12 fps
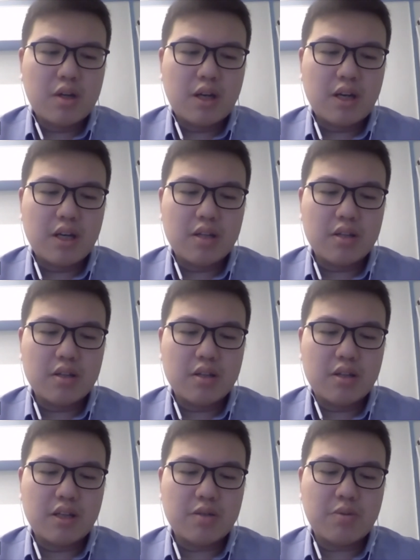And
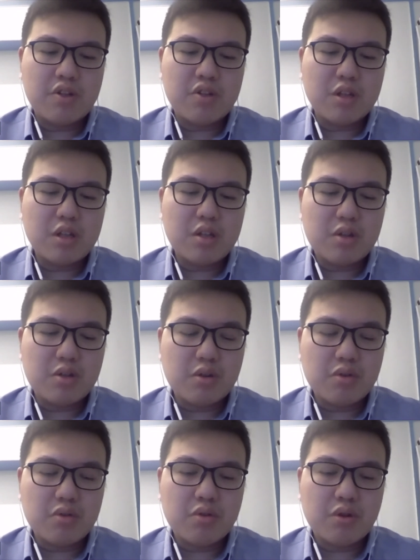especially
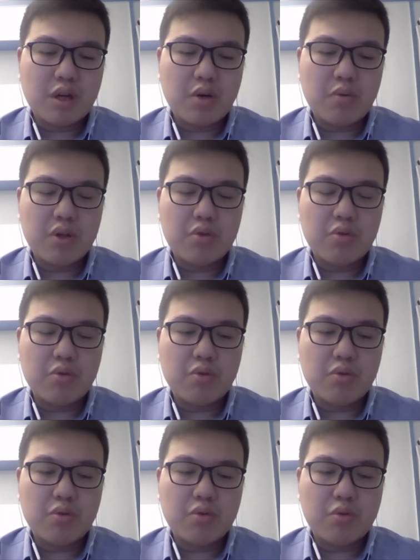when you